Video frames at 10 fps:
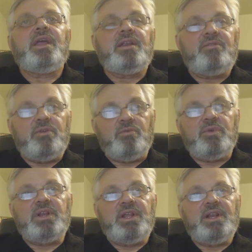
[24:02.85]
And if you
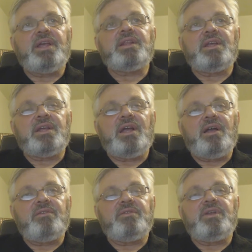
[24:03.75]
really like the
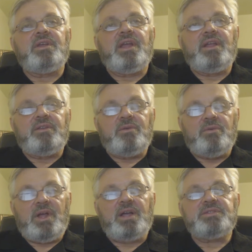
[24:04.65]
coffee and
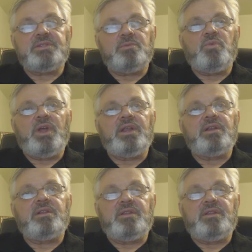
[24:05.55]
you lost some weight,